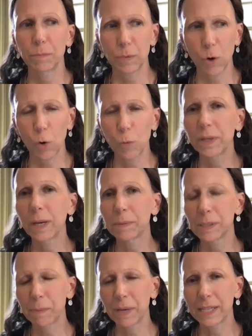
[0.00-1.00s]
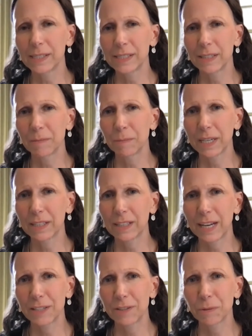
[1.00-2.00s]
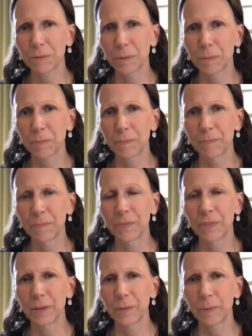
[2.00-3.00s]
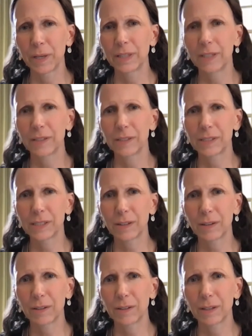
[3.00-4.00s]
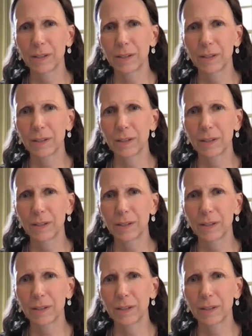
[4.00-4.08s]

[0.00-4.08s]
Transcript: open up space in my classroom when there's a,